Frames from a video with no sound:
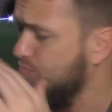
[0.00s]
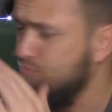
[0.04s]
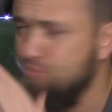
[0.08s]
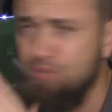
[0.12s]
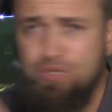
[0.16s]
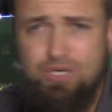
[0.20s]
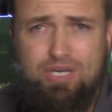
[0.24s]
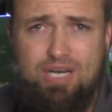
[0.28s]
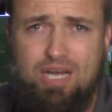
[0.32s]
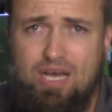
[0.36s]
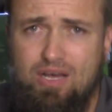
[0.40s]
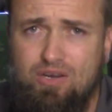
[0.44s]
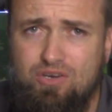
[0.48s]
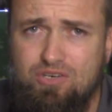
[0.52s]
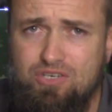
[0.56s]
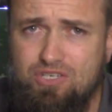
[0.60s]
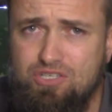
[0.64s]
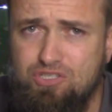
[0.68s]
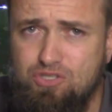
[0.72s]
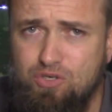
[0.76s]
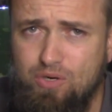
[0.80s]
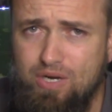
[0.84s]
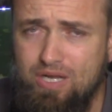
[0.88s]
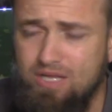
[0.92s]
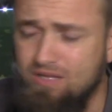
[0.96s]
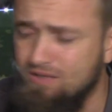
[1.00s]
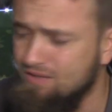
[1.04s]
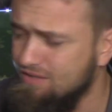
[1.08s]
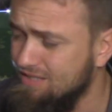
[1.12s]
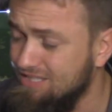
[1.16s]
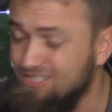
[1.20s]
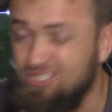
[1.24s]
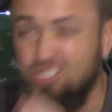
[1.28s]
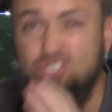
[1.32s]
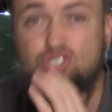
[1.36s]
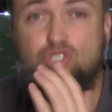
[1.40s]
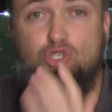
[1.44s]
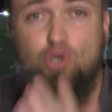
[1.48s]
put it out on a trail,
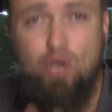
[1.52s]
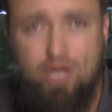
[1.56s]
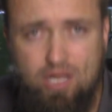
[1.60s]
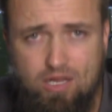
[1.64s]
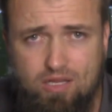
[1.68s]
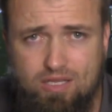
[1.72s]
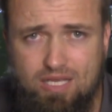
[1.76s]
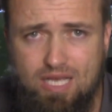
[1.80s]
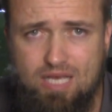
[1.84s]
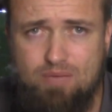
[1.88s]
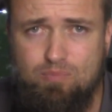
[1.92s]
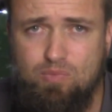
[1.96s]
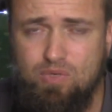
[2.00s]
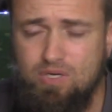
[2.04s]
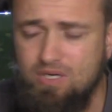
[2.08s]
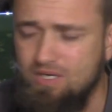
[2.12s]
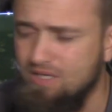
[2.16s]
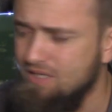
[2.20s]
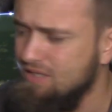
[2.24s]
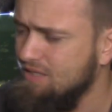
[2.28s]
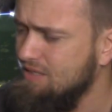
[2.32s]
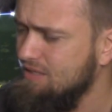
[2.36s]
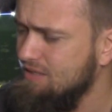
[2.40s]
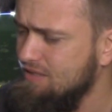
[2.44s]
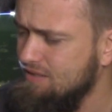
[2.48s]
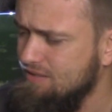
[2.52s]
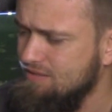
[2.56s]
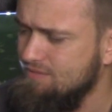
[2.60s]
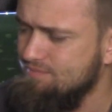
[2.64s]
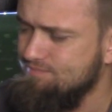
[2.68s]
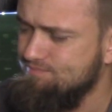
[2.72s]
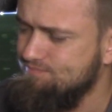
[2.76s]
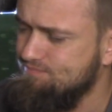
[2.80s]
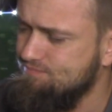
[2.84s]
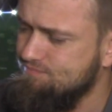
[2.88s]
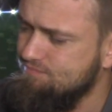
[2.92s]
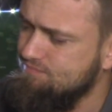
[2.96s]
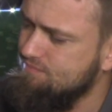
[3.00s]
it's a trail camera,
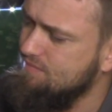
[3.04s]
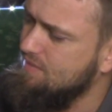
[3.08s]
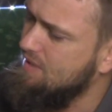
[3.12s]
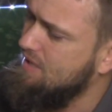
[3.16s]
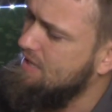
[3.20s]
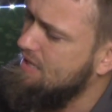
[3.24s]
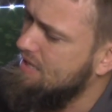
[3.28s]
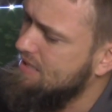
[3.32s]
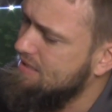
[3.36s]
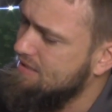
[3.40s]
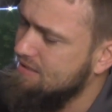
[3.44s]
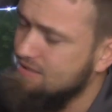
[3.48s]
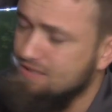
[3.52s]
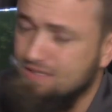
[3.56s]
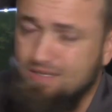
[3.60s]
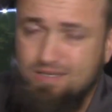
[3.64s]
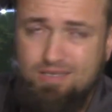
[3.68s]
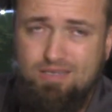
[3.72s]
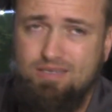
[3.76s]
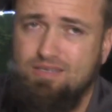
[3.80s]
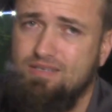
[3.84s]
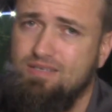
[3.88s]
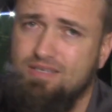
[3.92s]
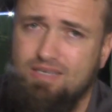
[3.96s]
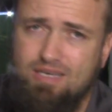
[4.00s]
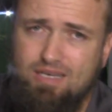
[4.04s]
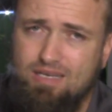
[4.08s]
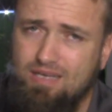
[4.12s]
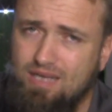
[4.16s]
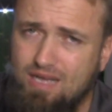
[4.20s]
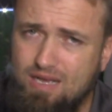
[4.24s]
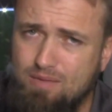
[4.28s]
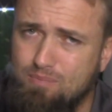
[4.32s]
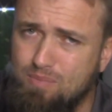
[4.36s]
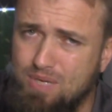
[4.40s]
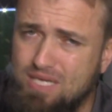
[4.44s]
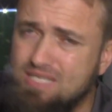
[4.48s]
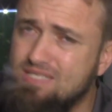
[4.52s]
and I
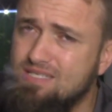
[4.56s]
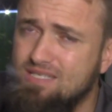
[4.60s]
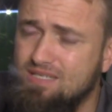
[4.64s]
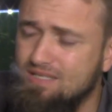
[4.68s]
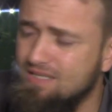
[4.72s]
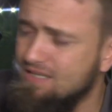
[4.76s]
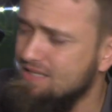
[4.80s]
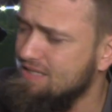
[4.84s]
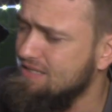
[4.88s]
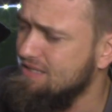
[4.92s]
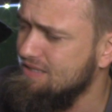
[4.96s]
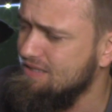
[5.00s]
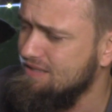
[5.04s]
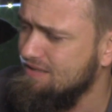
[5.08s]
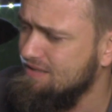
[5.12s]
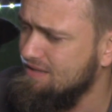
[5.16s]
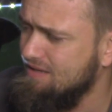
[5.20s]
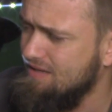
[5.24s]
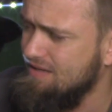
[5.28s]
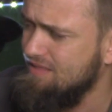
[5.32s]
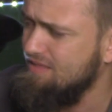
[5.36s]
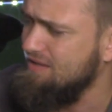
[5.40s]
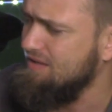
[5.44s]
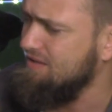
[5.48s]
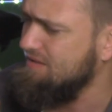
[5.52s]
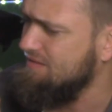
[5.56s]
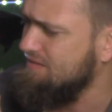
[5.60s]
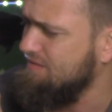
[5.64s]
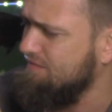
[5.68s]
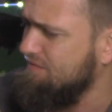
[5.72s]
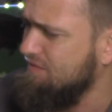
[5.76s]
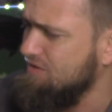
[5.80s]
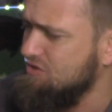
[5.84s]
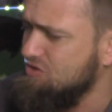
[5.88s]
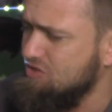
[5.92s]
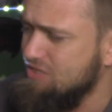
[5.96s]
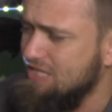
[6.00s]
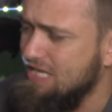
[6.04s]
think the
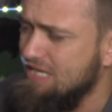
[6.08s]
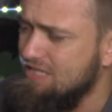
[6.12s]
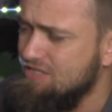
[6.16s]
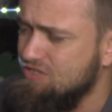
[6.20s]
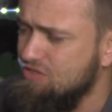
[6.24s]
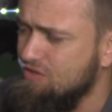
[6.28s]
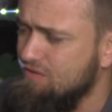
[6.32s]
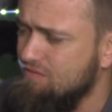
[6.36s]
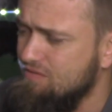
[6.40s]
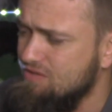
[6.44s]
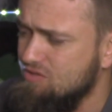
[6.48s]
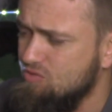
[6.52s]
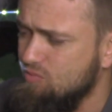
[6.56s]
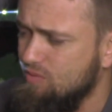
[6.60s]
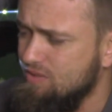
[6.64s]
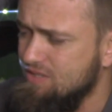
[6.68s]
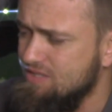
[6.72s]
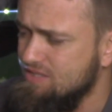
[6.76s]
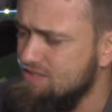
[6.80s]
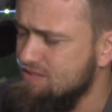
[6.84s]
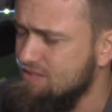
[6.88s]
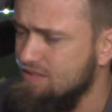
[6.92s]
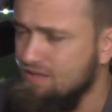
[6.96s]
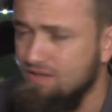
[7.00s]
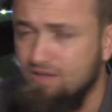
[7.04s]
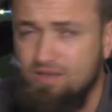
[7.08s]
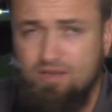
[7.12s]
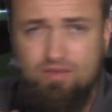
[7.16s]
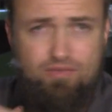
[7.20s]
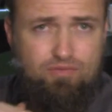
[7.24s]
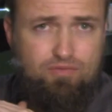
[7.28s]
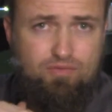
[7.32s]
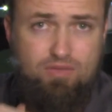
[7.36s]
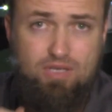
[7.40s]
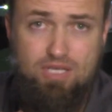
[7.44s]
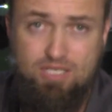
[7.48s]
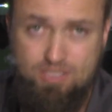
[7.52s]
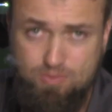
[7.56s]
functionality of this one is,
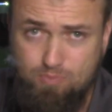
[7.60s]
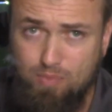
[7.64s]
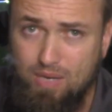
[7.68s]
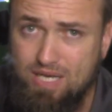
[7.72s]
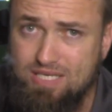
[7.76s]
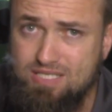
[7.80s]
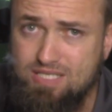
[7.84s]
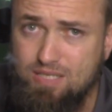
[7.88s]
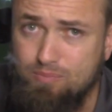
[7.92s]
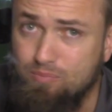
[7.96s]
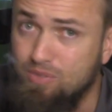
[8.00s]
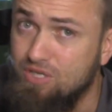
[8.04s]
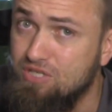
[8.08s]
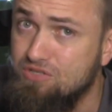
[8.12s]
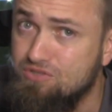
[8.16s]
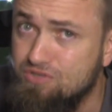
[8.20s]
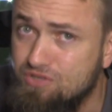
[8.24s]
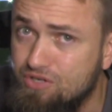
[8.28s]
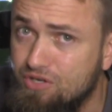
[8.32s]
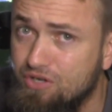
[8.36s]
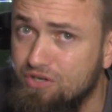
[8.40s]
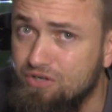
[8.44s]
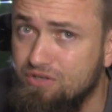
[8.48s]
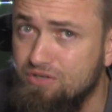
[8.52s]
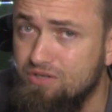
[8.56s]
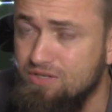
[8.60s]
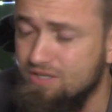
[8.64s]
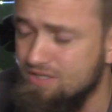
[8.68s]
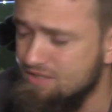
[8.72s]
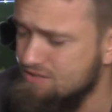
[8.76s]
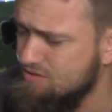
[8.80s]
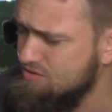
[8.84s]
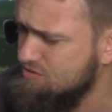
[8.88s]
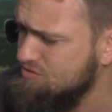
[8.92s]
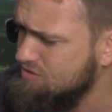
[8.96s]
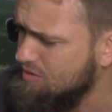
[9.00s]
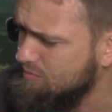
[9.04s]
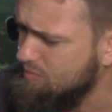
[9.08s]
it's basic, but it's good.
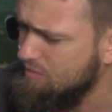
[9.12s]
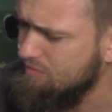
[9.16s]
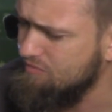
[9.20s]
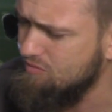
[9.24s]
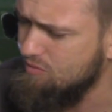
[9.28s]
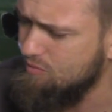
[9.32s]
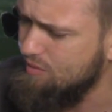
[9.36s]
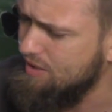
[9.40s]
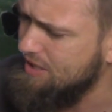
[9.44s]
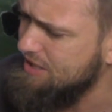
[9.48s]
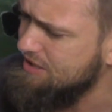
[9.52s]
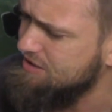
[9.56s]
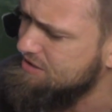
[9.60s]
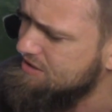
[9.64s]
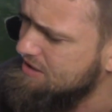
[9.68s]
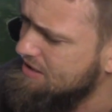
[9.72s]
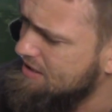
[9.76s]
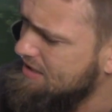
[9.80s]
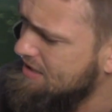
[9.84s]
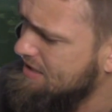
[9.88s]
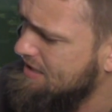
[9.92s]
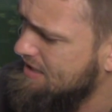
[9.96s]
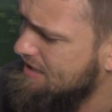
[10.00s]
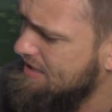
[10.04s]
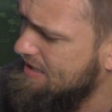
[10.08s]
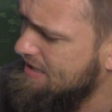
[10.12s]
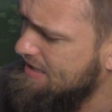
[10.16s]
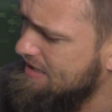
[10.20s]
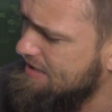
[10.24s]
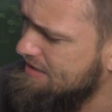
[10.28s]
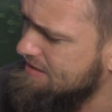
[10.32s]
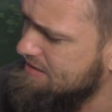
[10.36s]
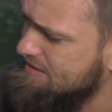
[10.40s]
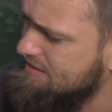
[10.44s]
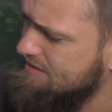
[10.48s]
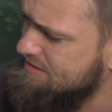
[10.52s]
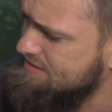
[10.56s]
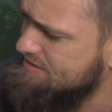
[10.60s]
It's top of the range,
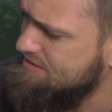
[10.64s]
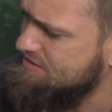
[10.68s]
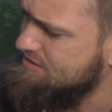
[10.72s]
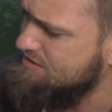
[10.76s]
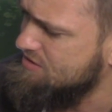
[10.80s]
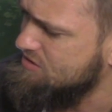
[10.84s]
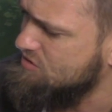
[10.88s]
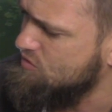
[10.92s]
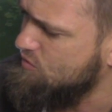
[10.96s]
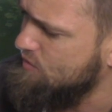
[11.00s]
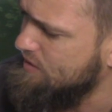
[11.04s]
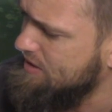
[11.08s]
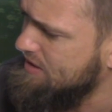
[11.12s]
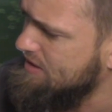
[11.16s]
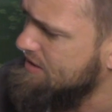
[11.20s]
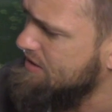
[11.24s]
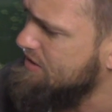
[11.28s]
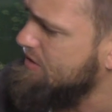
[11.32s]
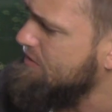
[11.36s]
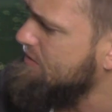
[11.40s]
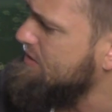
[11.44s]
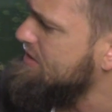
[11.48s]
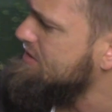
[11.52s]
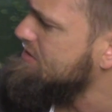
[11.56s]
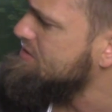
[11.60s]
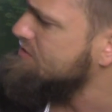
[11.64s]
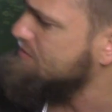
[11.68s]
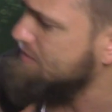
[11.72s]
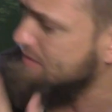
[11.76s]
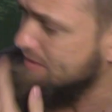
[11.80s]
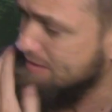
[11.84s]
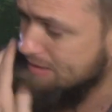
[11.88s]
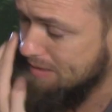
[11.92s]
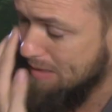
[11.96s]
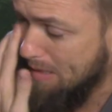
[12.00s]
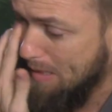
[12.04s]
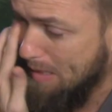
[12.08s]
and let's just quickly go into it.